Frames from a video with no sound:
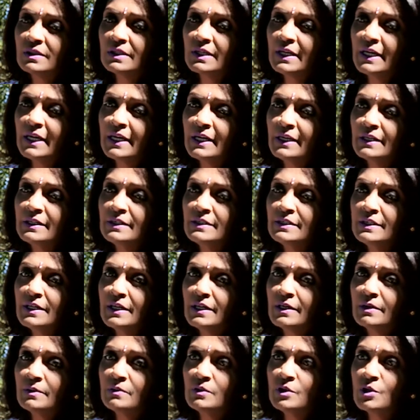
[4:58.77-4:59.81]
And
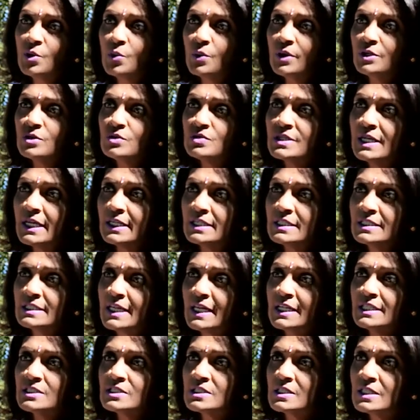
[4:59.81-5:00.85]
when you set
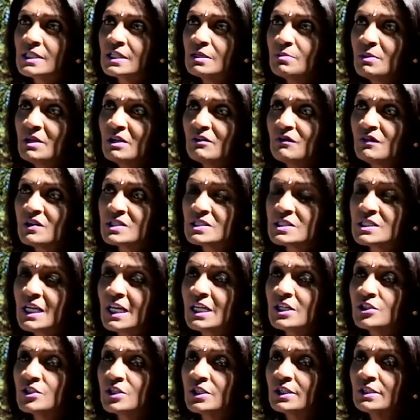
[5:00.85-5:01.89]
intention and
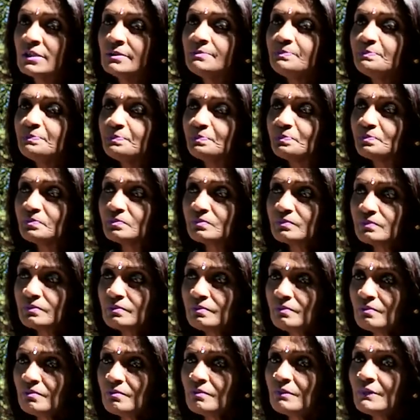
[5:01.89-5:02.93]
manifestation
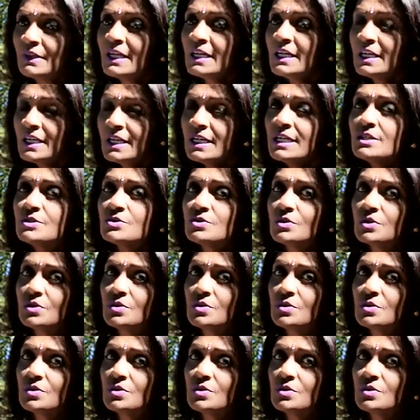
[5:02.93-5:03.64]
into the